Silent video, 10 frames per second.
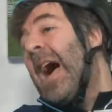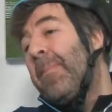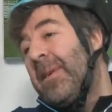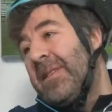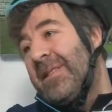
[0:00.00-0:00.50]

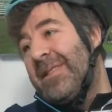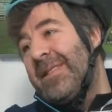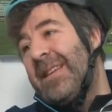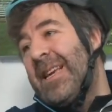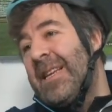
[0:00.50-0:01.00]
happened
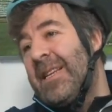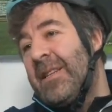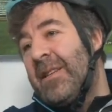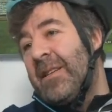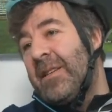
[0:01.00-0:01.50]

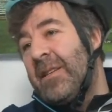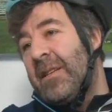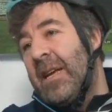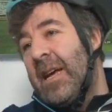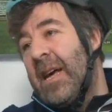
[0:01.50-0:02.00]
in.
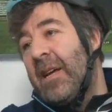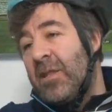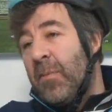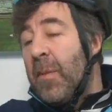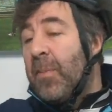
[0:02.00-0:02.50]
Uh,
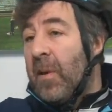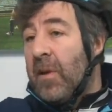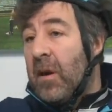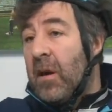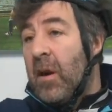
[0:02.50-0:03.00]
so my
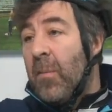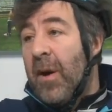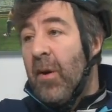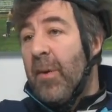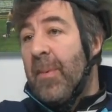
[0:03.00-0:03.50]
brother,
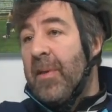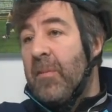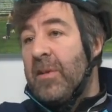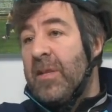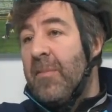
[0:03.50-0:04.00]
my older
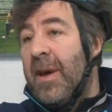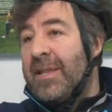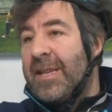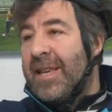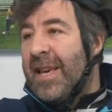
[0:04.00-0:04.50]
brother, was an
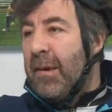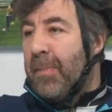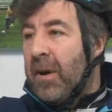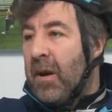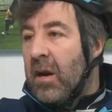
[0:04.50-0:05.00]
amazing
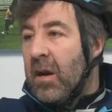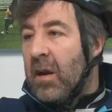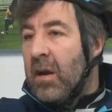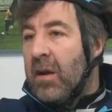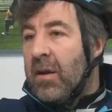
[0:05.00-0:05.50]
keeper.
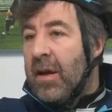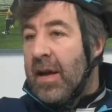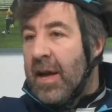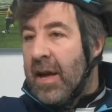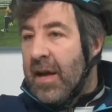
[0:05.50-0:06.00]

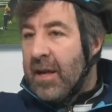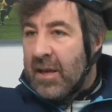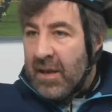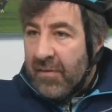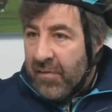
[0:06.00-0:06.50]
Uh,
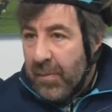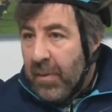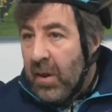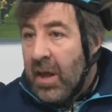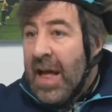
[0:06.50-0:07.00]
in
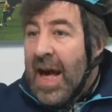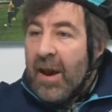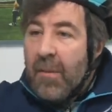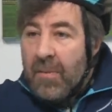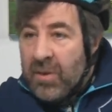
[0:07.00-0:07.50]
football. Mm-hmm. And I
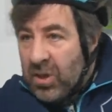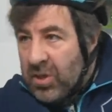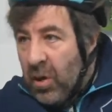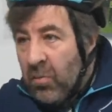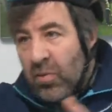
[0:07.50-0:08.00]
remember
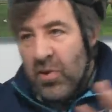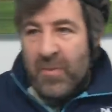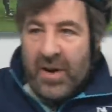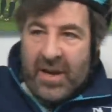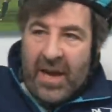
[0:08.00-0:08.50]
just a
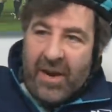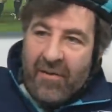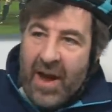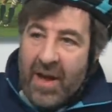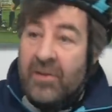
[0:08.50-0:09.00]
rumor getting
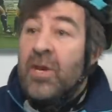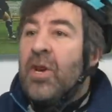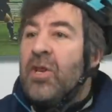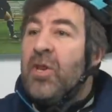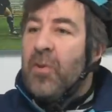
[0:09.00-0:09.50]
round.
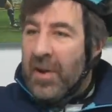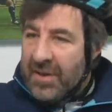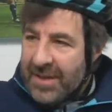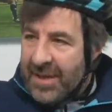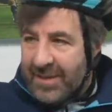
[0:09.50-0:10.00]
You want
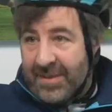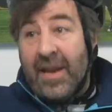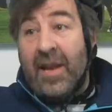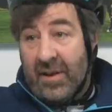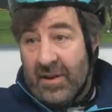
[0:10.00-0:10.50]
to see his
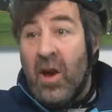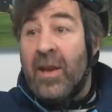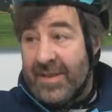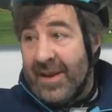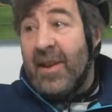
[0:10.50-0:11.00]
little
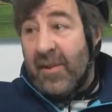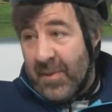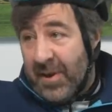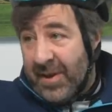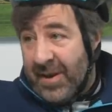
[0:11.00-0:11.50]
his little
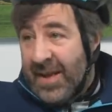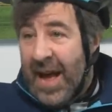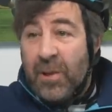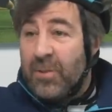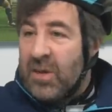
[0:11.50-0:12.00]
brother,
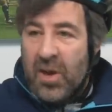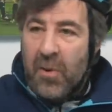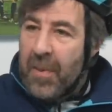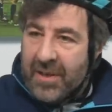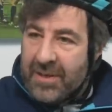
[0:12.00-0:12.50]
and there was
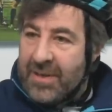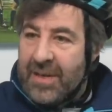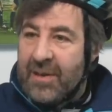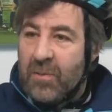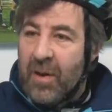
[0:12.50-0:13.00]
no basis
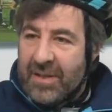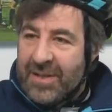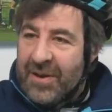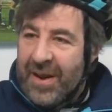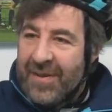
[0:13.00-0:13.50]
in it
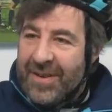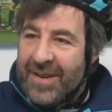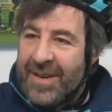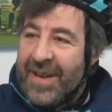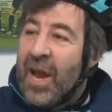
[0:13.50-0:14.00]

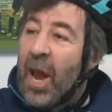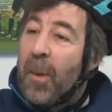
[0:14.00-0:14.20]
whatsoever.